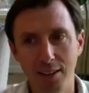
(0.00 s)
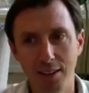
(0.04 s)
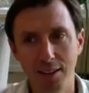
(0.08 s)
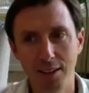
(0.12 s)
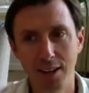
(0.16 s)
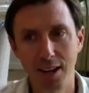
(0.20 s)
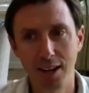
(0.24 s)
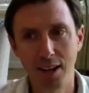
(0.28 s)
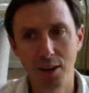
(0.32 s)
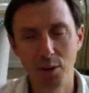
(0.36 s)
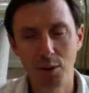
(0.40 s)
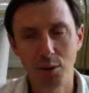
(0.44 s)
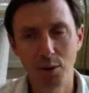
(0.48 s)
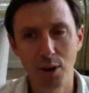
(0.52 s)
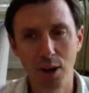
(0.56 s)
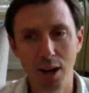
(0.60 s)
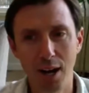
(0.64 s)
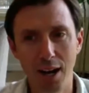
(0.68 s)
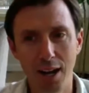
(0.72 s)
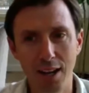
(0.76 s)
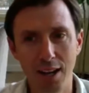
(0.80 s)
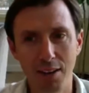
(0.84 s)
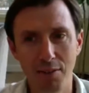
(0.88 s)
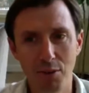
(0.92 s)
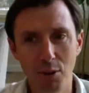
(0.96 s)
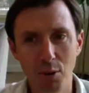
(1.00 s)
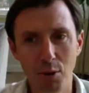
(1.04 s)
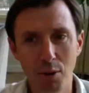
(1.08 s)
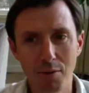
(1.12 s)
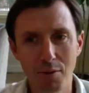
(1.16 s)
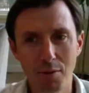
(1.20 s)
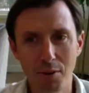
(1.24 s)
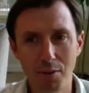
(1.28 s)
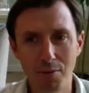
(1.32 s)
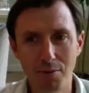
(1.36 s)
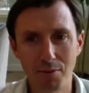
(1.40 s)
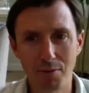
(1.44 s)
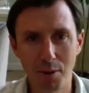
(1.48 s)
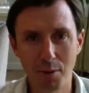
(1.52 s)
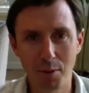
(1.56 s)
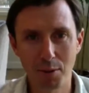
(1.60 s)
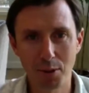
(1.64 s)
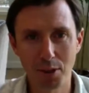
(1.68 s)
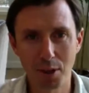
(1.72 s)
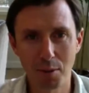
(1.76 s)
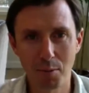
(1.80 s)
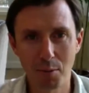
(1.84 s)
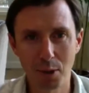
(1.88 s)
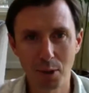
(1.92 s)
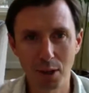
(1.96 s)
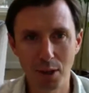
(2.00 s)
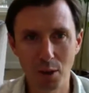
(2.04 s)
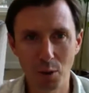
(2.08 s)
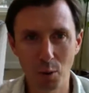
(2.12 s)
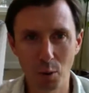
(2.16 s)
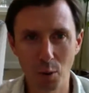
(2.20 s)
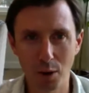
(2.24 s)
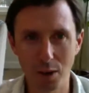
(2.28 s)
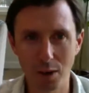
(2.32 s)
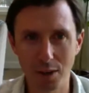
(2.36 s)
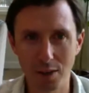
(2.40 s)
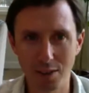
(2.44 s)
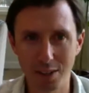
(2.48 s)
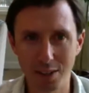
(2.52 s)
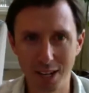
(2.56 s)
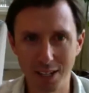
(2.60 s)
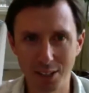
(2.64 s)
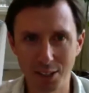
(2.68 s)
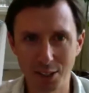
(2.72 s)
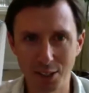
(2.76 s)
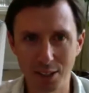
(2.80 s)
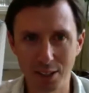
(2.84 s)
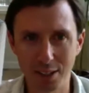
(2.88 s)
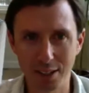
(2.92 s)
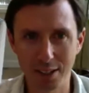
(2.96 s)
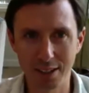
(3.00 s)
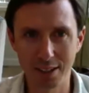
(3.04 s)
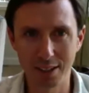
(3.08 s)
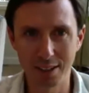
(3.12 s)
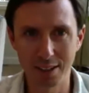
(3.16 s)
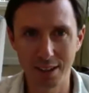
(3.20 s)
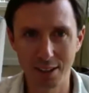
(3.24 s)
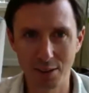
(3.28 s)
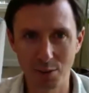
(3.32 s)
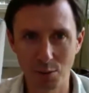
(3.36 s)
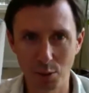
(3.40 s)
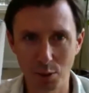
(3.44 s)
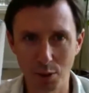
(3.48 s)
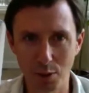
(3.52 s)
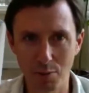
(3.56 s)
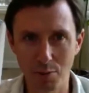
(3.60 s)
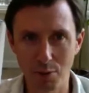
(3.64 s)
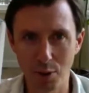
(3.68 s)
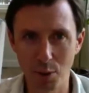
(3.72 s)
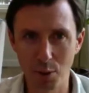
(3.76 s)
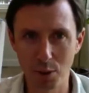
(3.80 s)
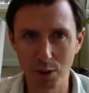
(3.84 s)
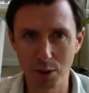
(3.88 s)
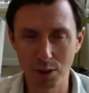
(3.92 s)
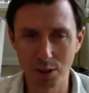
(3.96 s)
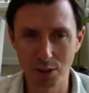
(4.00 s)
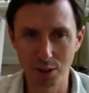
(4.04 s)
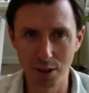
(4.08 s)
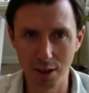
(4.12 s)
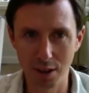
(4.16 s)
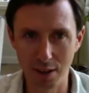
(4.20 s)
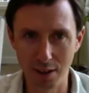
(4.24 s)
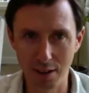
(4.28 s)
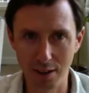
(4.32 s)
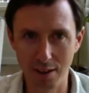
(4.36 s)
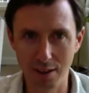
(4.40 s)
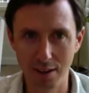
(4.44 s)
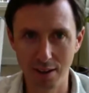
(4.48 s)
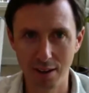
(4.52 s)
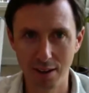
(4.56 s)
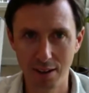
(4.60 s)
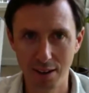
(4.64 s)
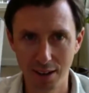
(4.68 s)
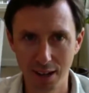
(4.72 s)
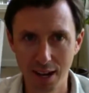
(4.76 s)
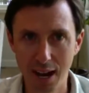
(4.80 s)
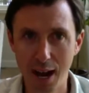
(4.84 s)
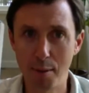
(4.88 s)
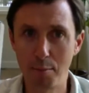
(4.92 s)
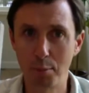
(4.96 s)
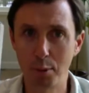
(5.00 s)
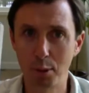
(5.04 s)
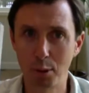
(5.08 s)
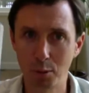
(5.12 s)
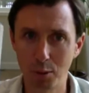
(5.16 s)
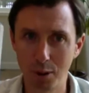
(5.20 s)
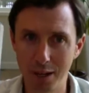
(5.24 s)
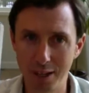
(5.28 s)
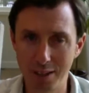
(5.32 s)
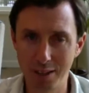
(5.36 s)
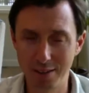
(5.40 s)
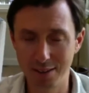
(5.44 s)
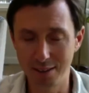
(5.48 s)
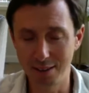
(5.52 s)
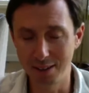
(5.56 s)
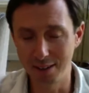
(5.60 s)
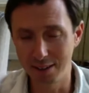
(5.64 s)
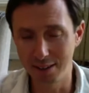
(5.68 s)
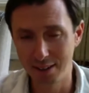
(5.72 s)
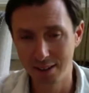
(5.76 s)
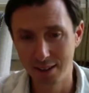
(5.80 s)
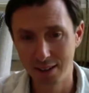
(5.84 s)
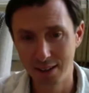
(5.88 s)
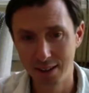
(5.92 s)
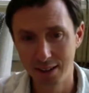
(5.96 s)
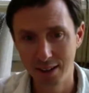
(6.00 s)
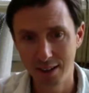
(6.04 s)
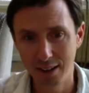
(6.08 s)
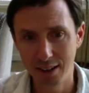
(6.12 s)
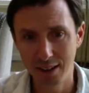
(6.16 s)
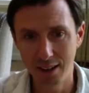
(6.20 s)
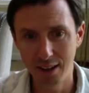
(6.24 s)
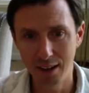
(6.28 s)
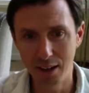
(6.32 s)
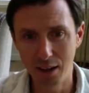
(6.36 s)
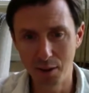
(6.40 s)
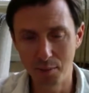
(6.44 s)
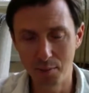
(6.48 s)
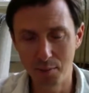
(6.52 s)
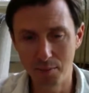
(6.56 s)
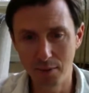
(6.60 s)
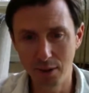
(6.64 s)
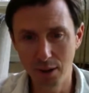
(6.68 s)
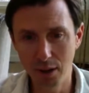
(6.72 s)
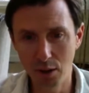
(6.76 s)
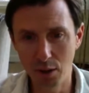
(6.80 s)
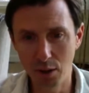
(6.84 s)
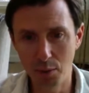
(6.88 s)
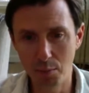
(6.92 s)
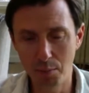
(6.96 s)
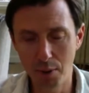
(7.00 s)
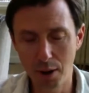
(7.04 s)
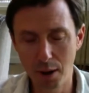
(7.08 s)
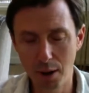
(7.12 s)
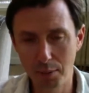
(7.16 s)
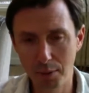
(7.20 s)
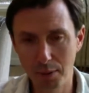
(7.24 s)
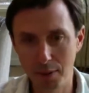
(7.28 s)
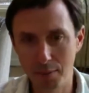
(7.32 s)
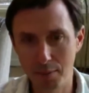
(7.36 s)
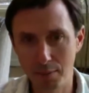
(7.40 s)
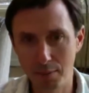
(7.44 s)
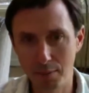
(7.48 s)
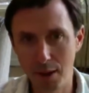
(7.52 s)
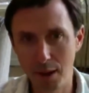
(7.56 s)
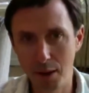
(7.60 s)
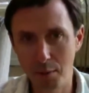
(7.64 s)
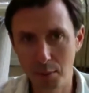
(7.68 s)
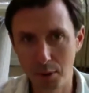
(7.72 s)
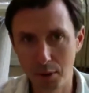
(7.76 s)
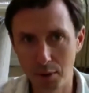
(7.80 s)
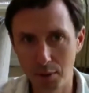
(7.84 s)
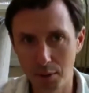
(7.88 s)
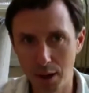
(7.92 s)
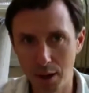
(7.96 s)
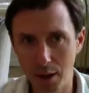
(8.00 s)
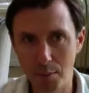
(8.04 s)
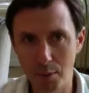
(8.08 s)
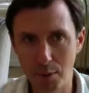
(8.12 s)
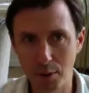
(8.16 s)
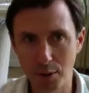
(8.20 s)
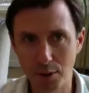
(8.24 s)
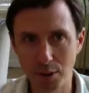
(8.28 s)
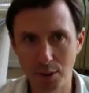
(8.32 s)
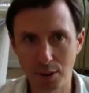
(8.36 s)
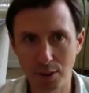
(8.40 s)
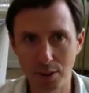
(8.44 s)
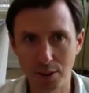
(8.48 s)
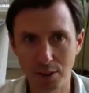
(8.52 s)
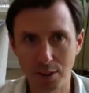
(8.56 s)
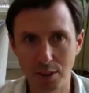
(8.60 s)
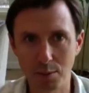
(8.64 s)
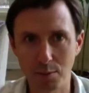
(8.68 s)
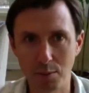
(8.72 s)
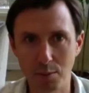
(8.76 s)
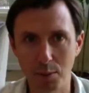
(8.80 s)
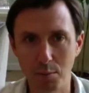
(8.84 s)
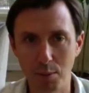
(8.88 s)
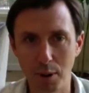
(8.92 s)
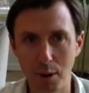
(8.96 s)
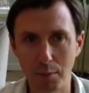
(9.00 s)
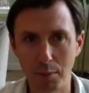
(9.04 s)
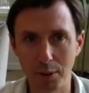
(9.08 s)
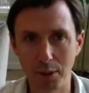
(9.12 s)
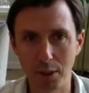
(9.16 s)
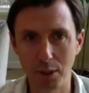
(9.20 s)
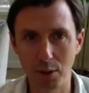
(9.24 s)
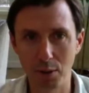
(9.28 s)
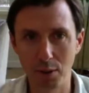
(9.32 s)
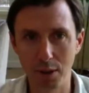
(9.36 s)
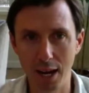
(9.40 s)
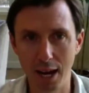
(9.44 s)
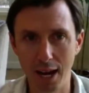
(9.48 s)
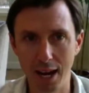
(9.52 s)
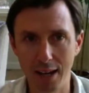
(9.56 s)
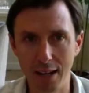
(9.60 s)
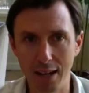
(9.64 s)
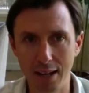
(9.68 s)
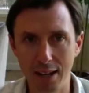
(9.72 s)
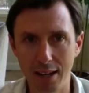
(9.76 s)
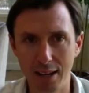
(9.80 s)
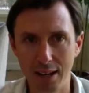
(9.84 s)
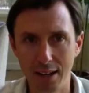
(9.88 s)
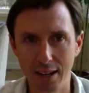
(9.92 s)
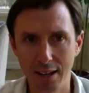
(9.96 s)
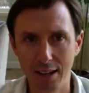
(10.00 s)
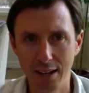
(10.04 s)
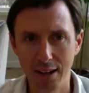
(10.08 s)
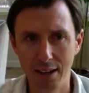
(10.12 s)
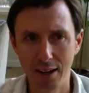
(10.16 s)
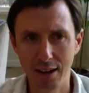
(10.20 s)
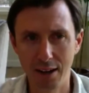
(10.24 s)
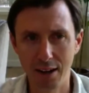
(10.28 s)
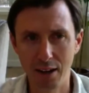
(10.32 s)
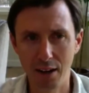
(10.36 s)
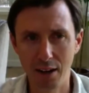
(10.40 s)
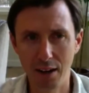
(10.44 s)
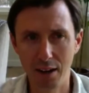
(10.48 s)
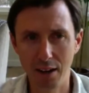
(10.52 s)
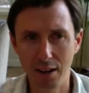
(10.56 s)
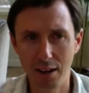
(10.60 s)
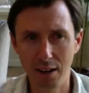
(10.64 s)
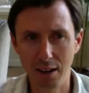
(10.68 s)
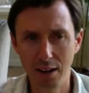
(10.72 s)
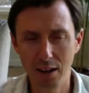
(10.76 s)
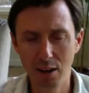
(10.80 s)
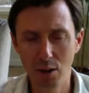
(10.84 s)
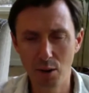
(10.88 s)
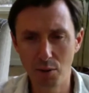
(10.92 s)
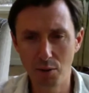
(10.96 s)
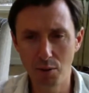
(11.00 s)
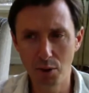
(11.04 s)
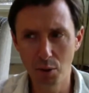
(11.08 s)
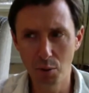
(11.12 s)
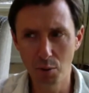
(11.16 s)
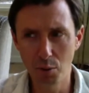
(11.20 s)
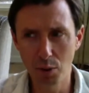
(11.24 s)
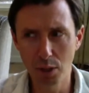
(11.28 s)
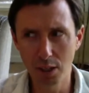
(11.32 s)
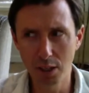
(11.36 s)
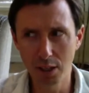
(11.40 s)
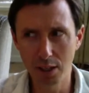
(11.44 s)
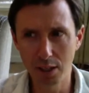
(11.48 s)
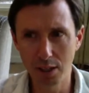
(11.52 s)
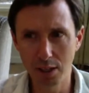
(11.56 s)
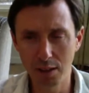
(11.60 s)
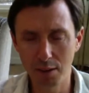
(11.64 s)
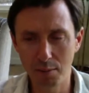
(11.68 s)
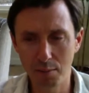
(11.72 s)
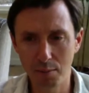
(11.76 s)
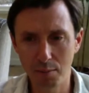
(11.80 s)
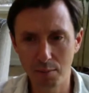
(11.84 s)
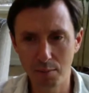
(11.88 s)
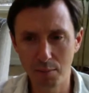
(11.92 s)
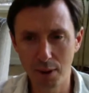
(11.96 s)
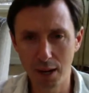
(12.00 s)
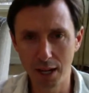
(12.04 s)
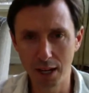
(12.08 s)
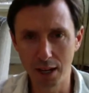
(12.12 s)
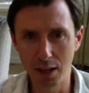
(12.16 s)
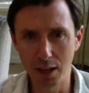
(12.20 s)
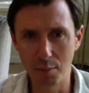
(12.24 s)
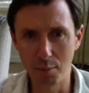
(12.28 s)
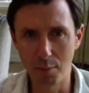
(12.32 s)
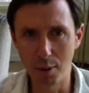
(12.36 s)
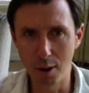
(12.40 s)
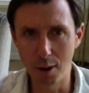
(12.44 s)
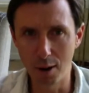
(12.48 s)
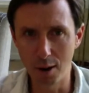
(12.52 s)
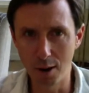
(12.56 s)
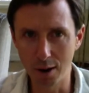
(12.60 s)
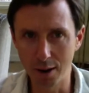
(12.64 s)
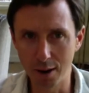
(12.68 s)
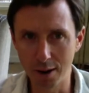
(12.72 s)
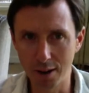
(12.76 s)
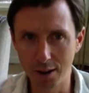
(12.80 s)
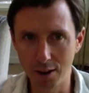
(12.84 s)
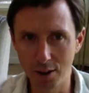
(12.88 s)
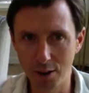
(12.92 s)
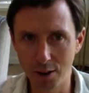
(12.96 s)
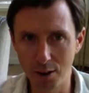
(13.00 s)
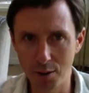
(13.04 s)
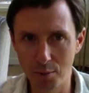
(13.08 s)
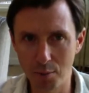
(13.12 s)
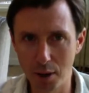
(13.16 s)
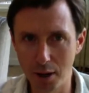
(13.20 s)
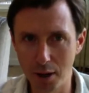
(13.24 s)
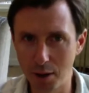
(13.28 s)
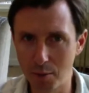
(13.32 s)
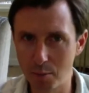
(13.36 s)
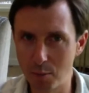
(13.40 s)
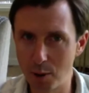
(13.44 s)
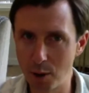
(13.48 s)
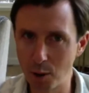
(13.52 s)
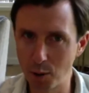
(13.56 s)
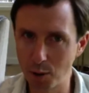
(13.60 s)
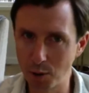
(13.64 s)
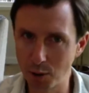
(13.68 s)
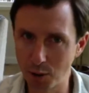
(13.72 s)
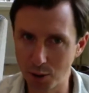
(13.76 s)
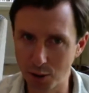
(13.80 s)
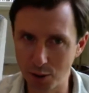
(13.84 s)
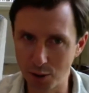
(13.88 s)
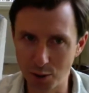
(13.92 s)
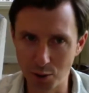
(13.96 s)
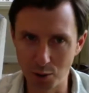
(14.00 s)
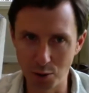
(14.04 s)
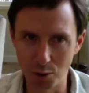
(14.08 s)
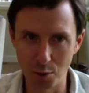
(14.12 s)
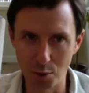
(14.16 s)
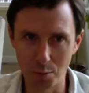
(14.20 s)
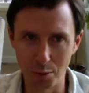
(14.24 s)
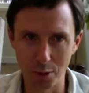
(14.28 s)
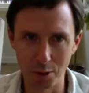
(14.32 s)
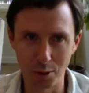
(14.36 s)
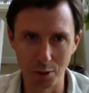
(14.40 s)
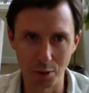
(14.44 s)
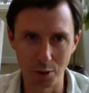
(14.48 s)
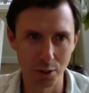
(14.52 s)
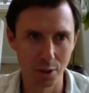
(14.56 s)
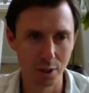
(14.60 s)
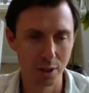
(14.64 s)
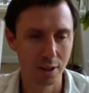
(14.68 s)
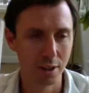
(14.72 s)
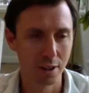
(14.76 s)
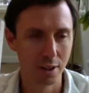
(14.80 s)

I don't know if you have someone in your organization that's really focused on capital raising, probably they'd be the right person to probably do that. If you're really making a mark, you're going to make a mark with your consumers.